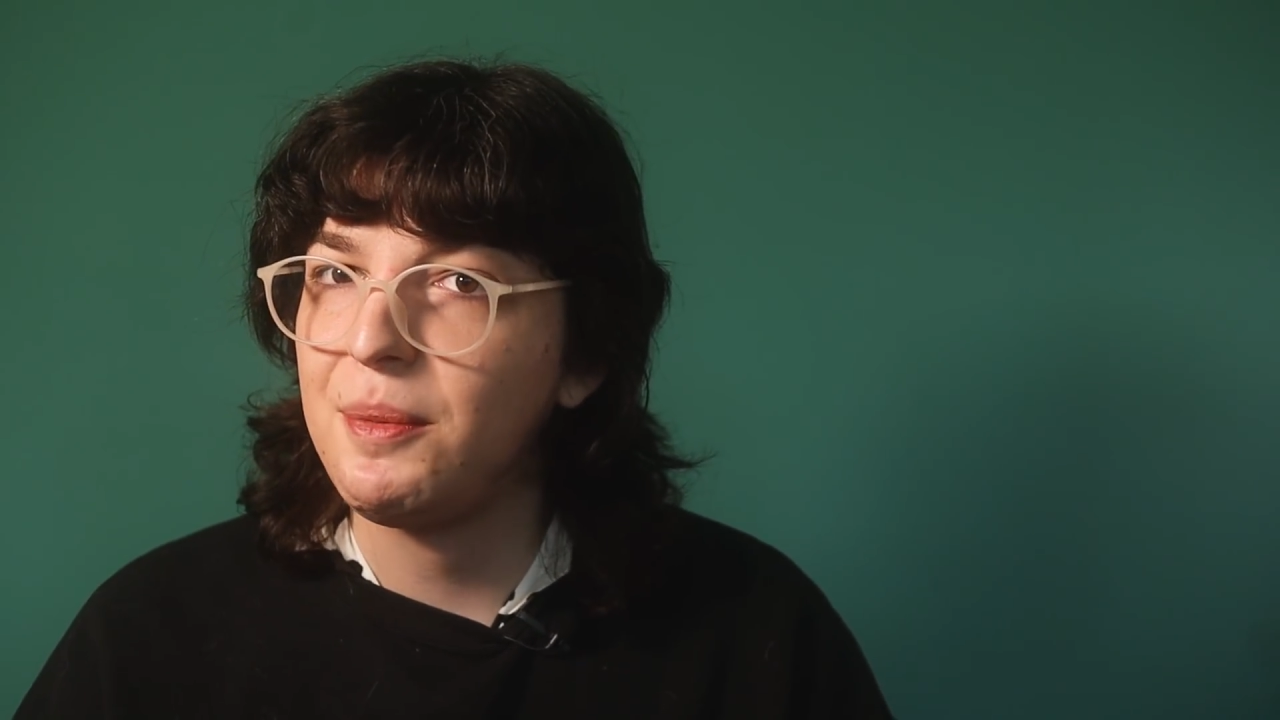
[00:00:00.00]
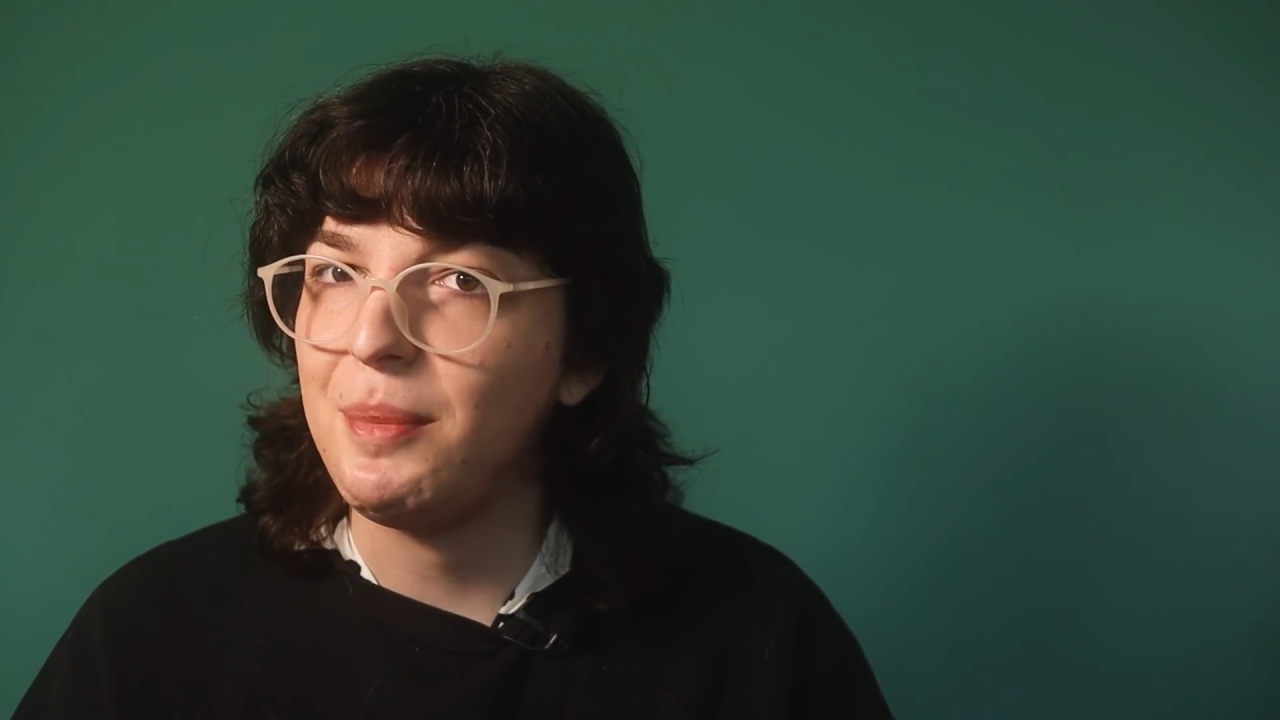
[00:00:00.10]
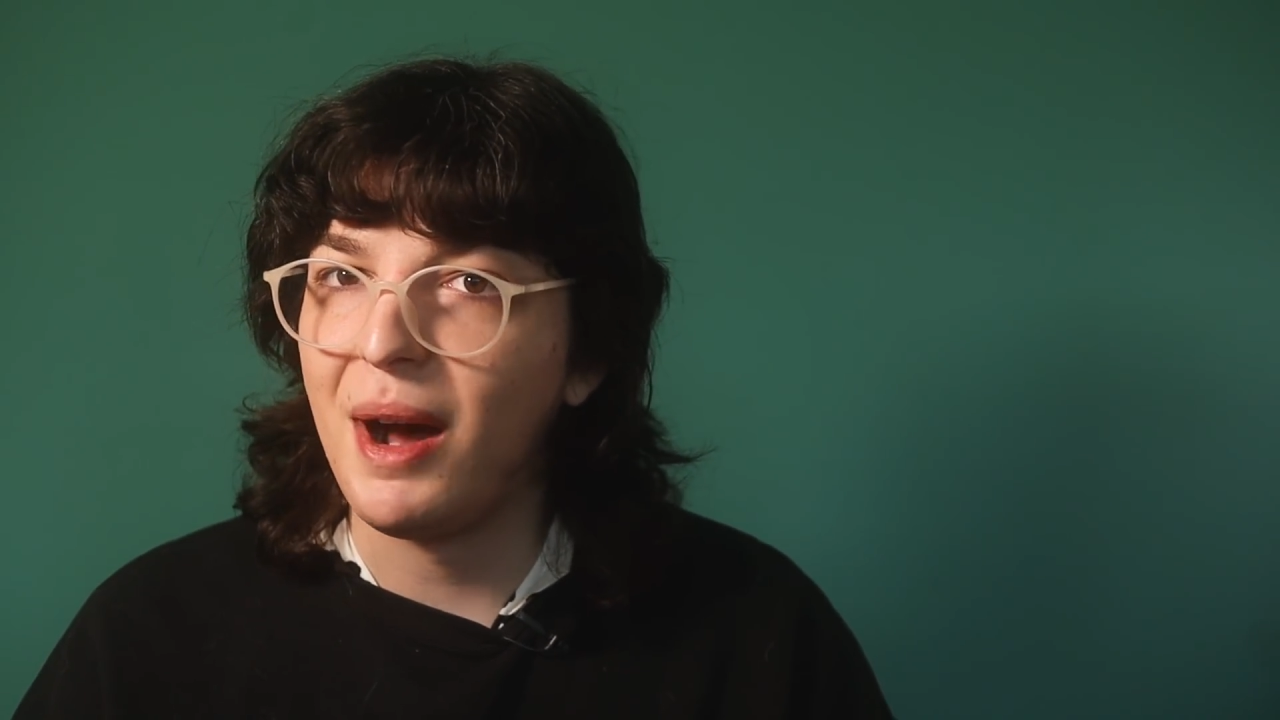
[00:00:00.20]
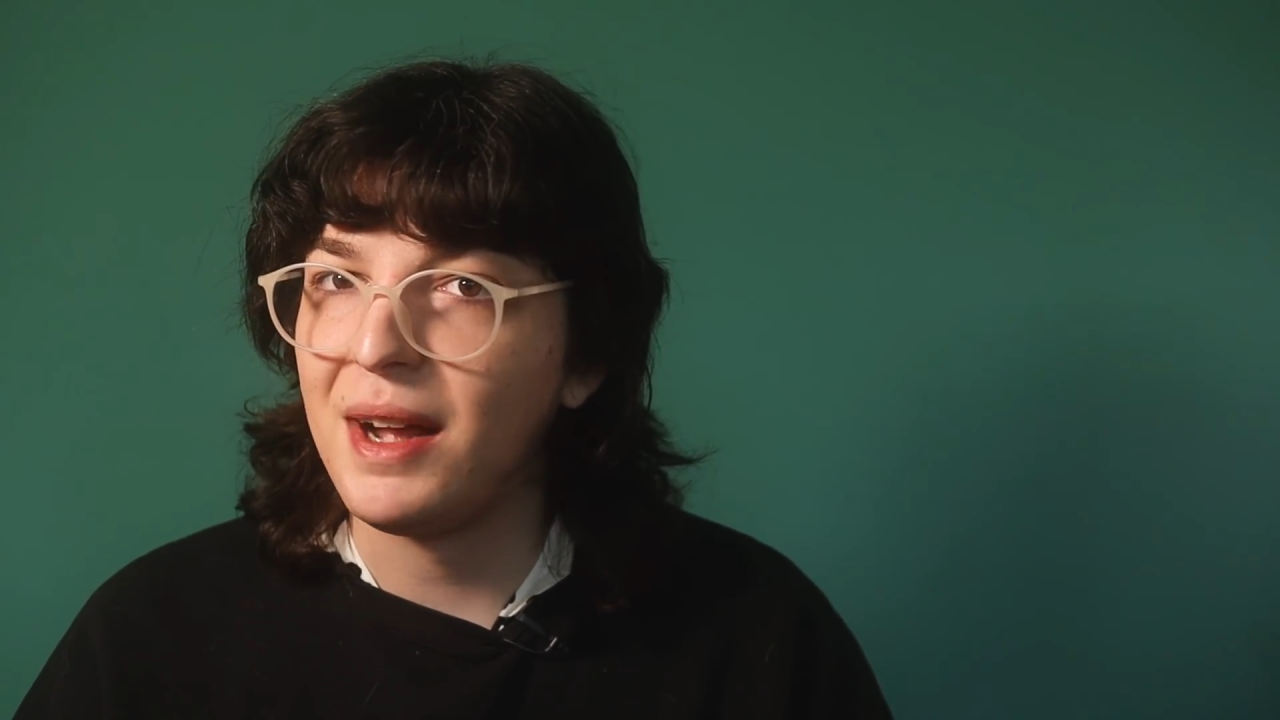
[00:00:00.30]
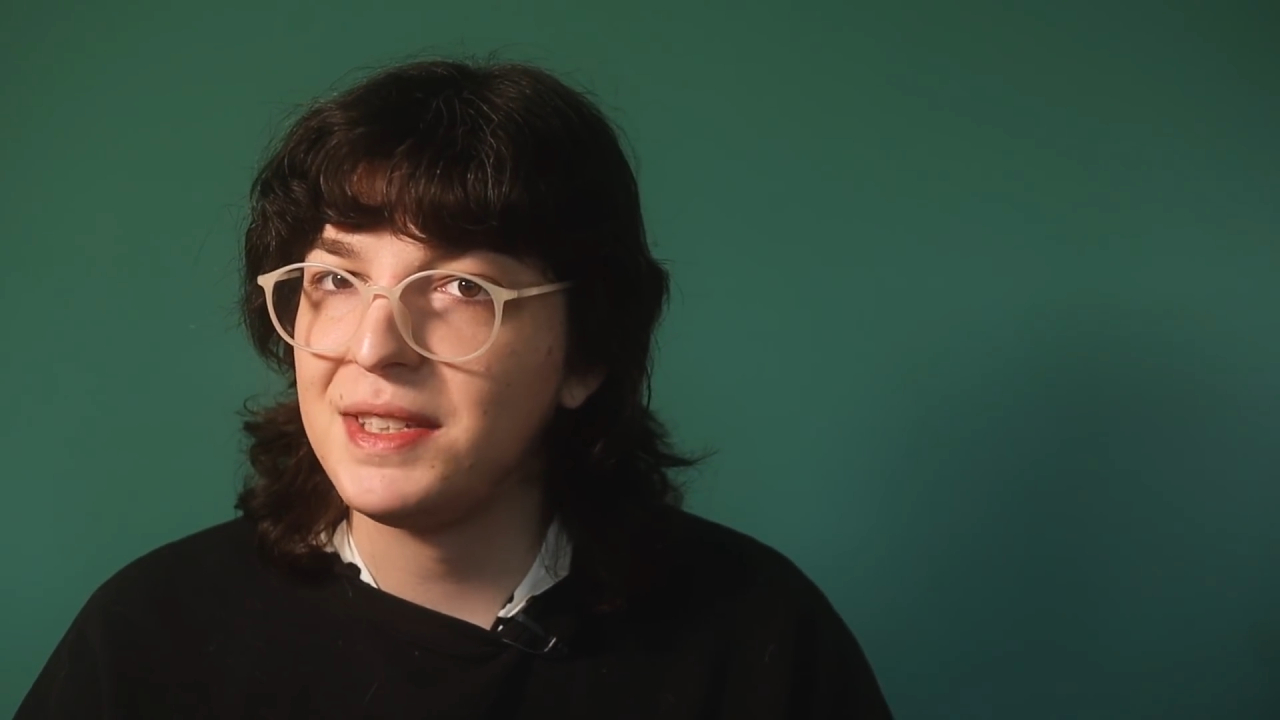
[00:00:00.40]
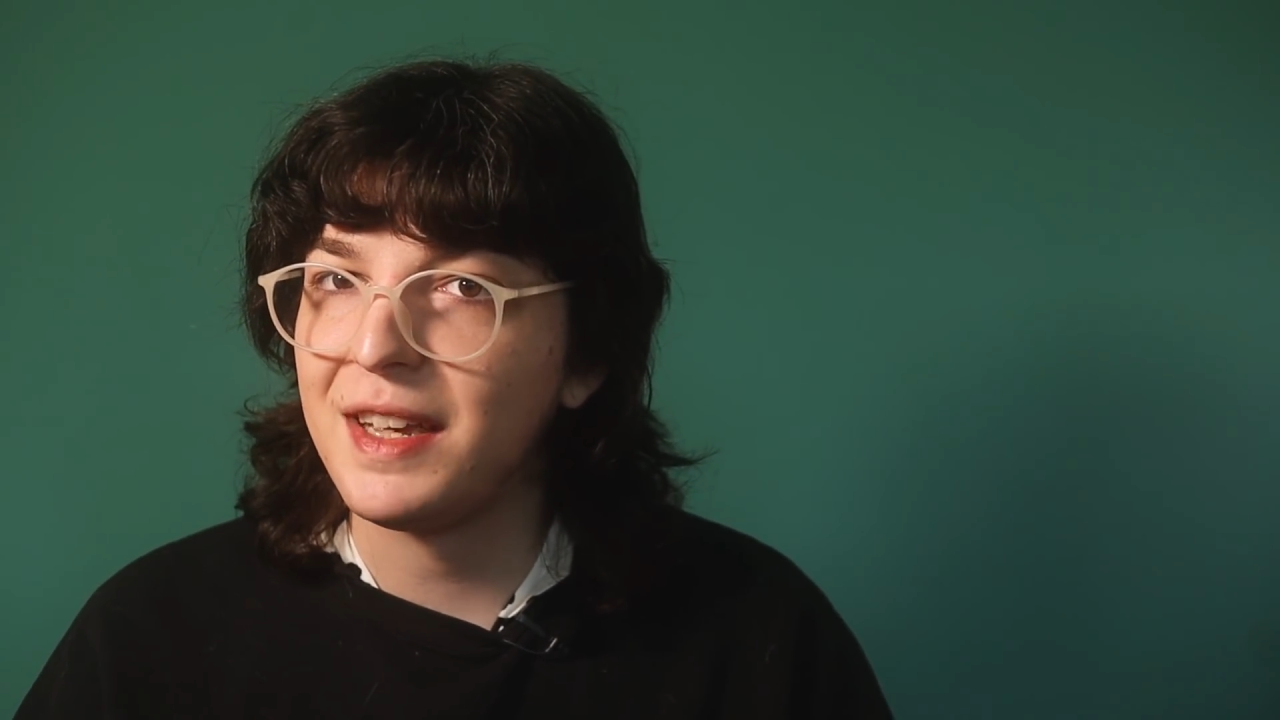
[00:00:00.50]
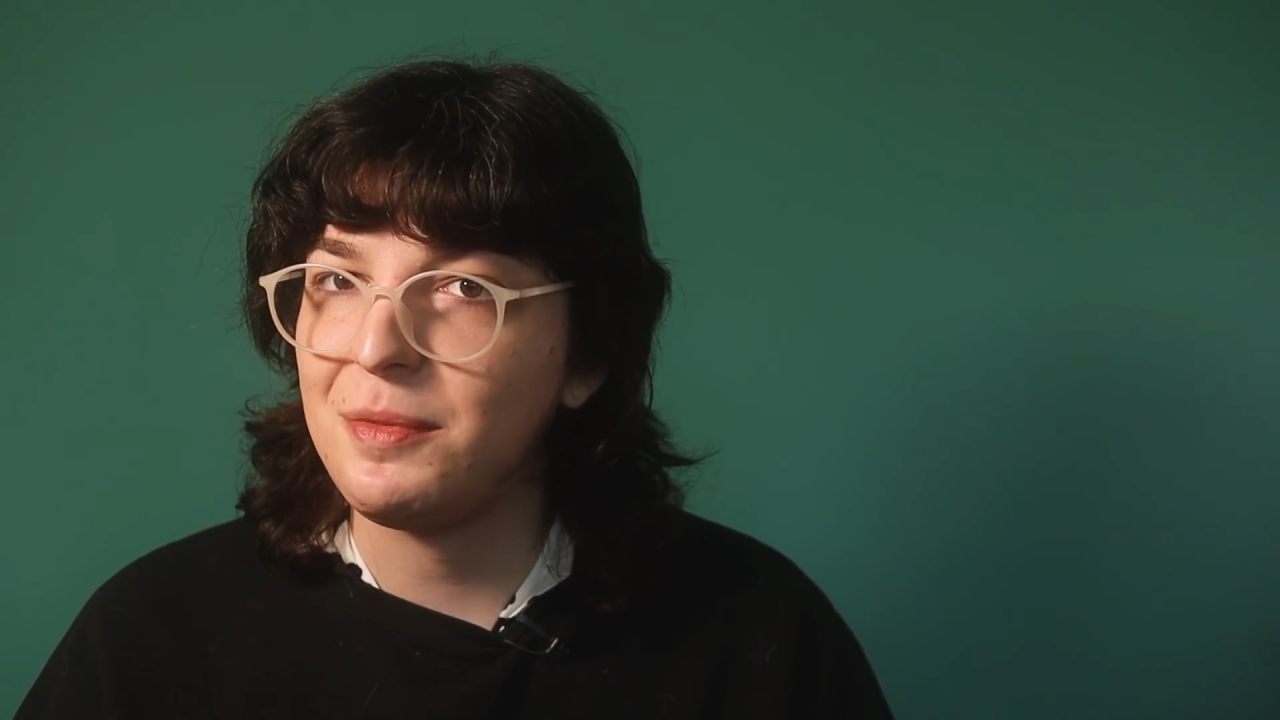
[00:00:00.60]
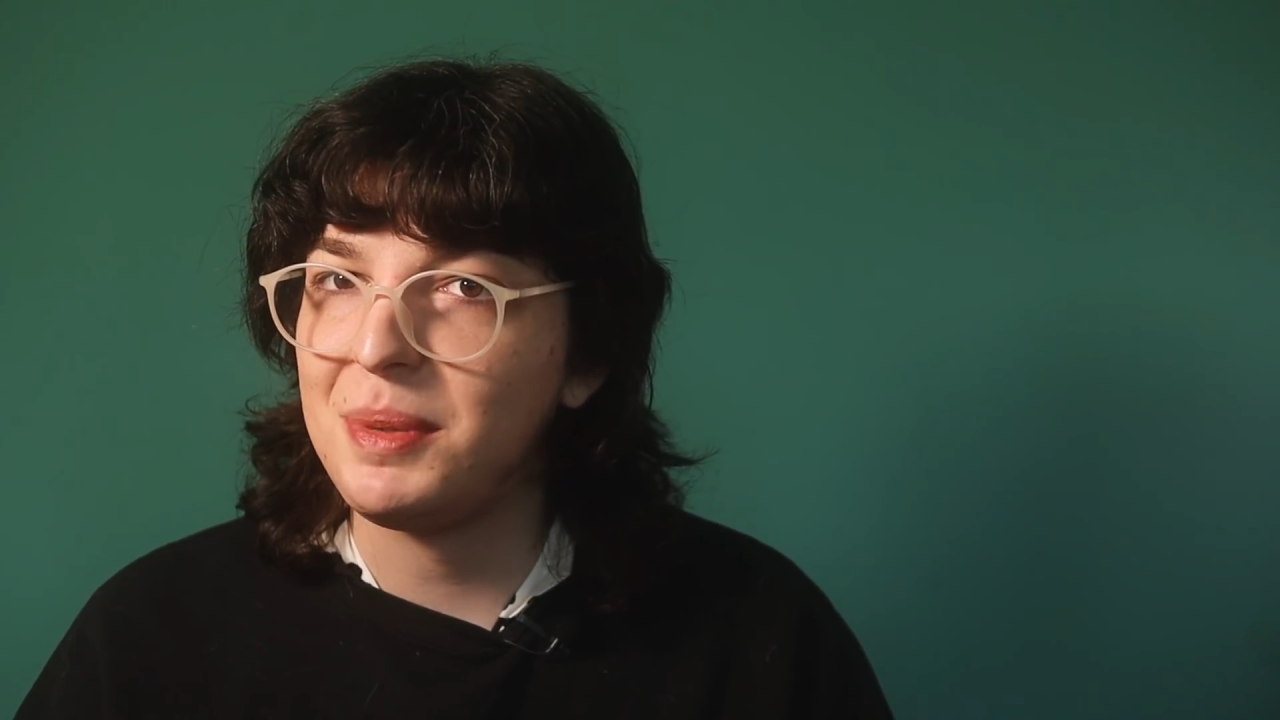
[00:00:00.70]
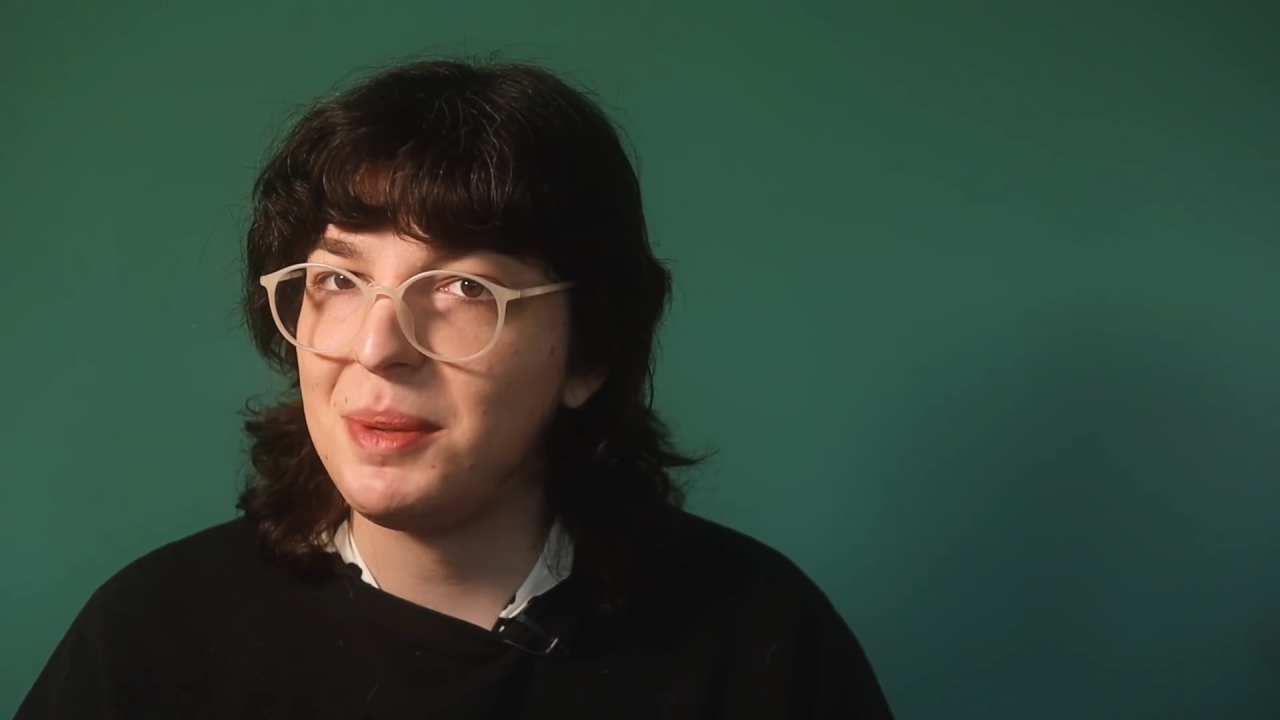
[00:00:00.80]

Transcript: mods have